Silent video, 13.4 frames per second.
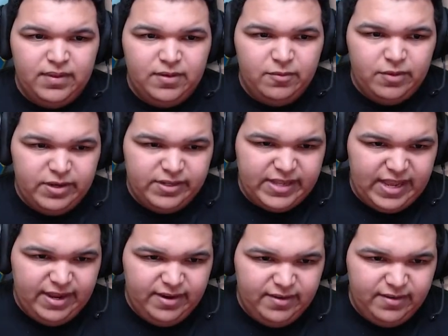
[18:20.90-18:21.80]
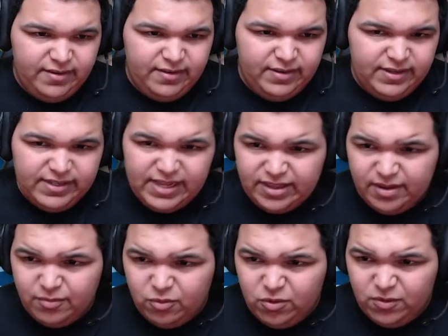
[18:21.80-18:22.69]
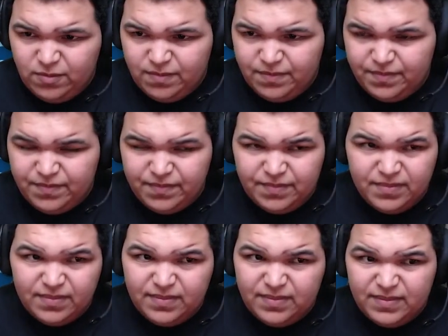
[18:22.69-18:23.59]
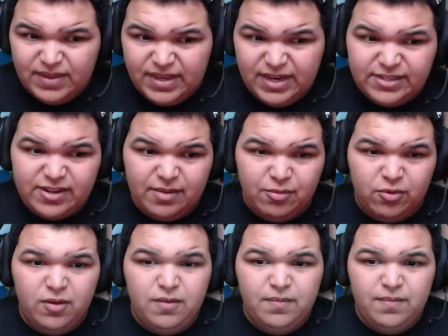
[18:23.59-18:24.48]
What is that? Is that double? It is double.